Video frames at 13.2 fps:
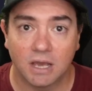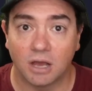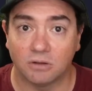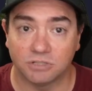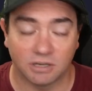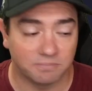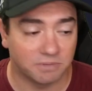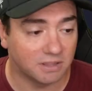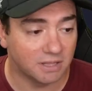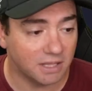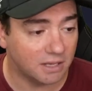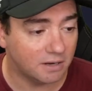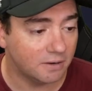I'll jump in
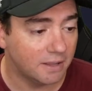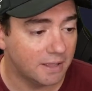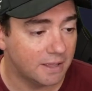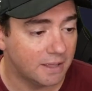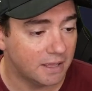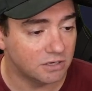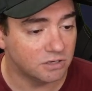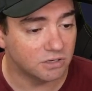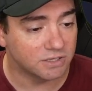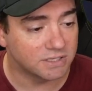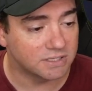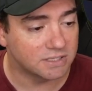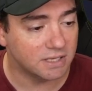there, and you
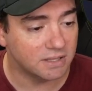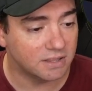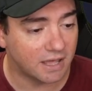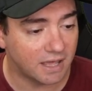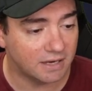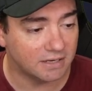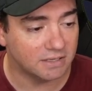can see that